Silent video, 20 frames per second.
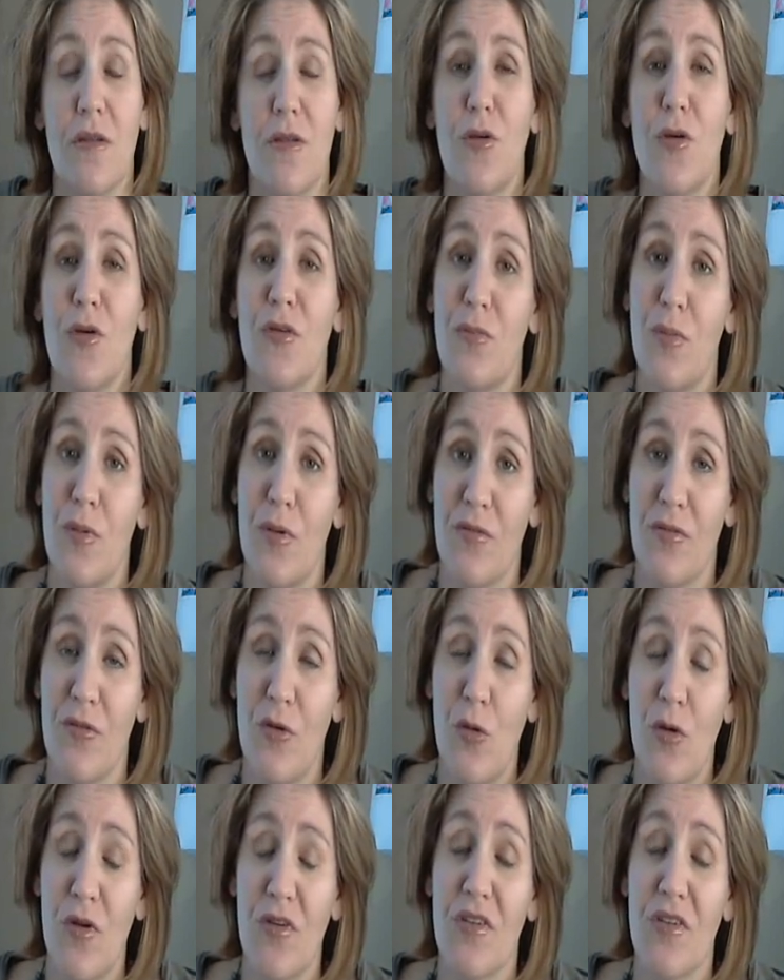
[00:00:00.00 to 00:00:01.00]
You'll have, of
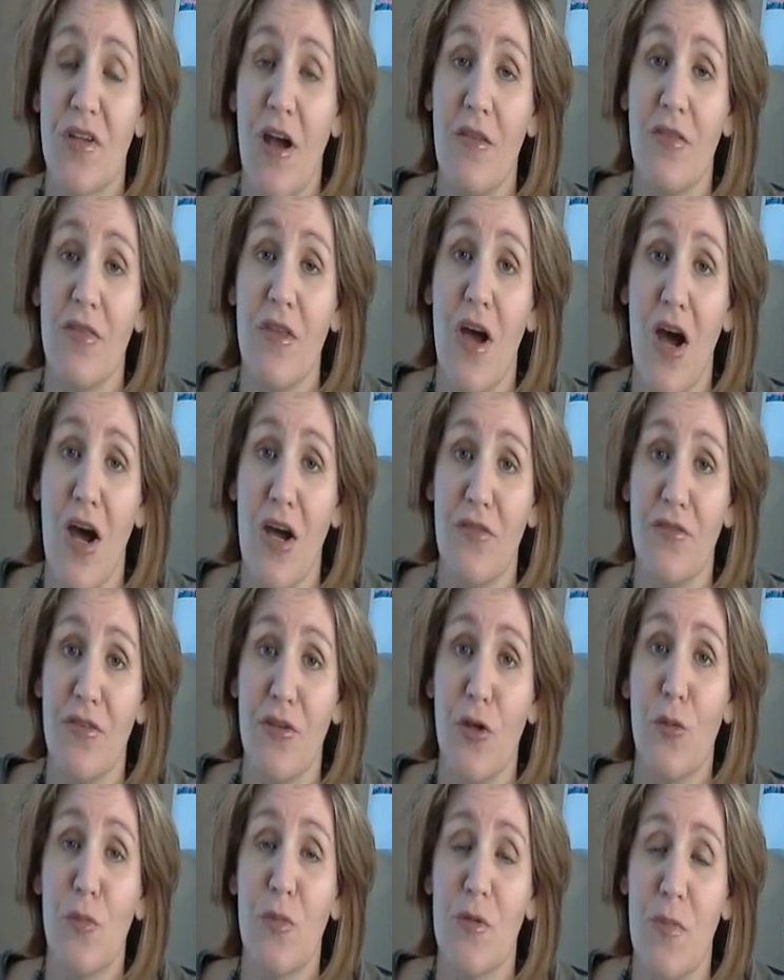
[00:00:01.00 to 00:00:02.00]
course, gotten the
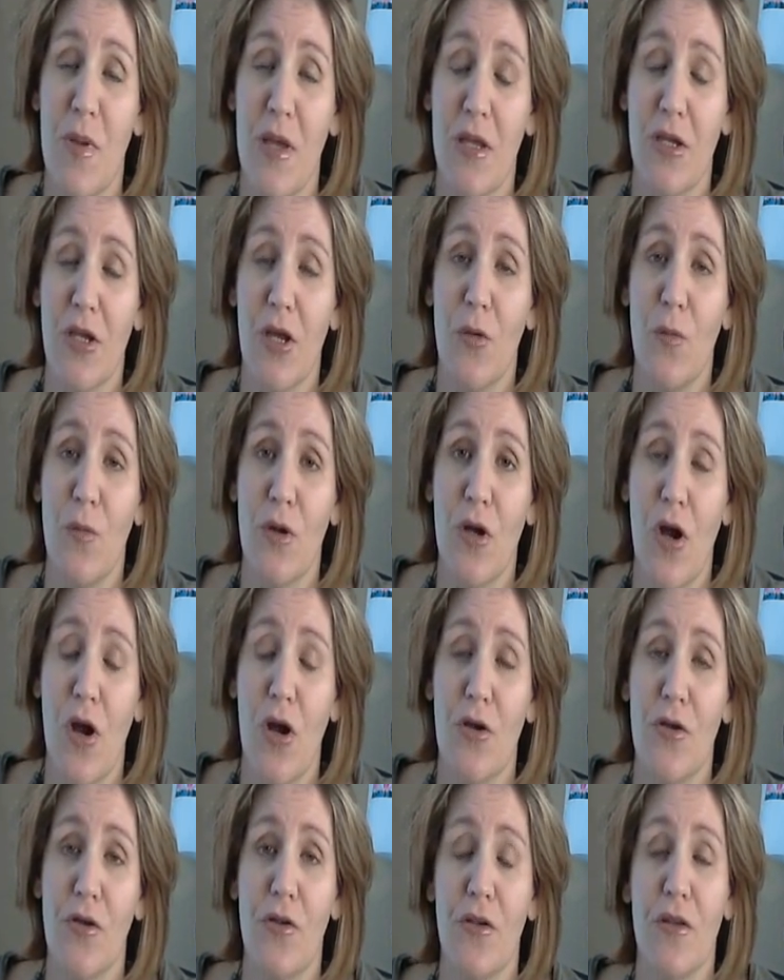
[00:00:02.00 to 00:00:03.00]
envelope depending on what
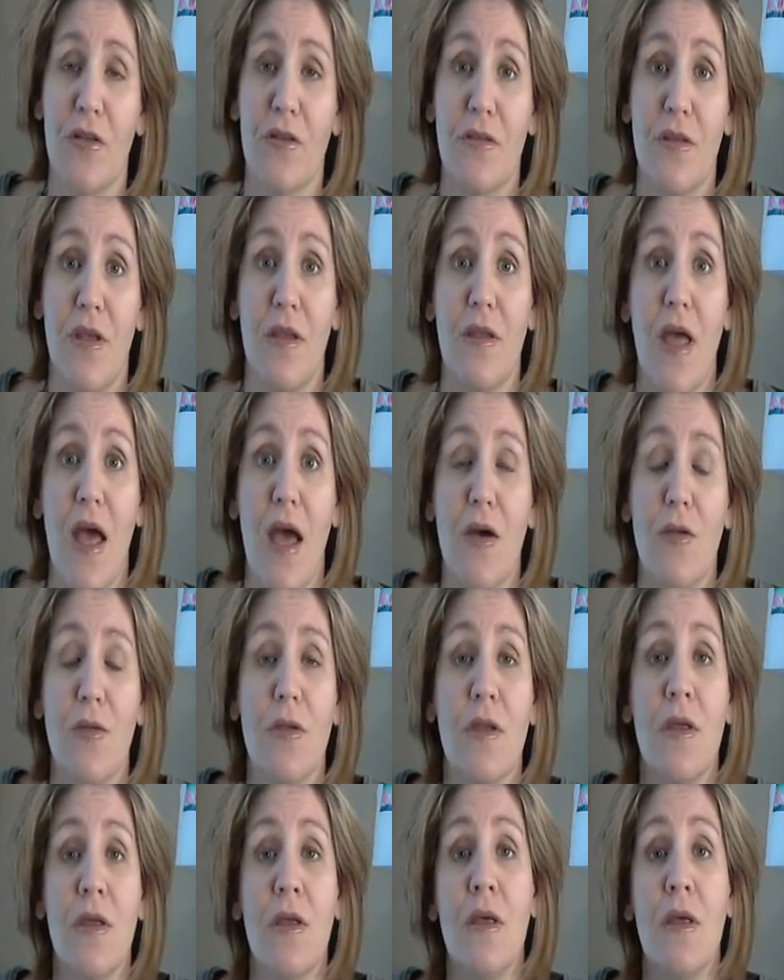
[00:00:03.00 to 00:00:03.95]
card you're going to send out.